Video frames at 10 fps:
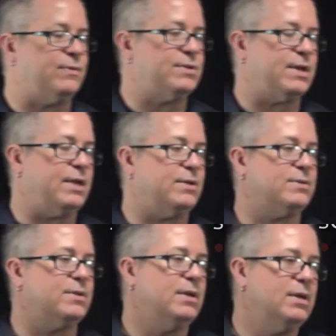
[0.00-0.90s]

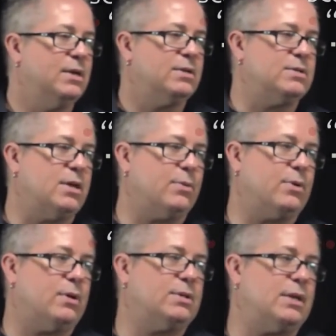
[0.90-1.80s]
scales, does not
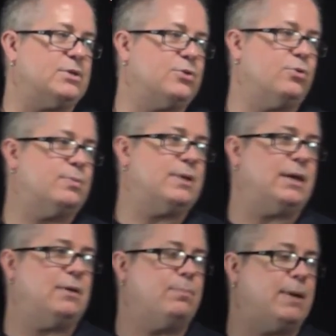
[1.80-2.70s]
require testers to
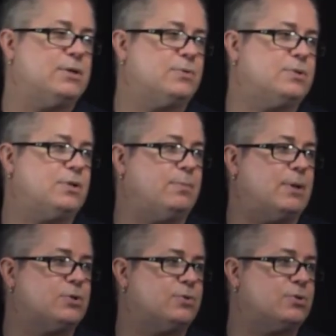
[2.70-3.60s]
obtain basal and single
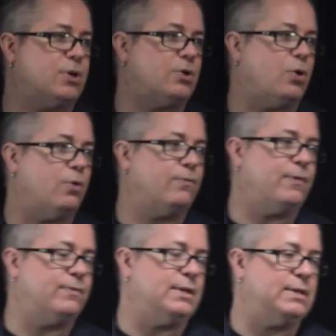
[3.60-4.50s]
measures on all
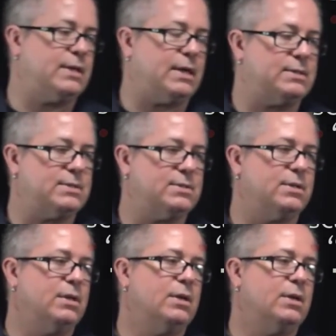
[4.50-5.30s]
15 tests.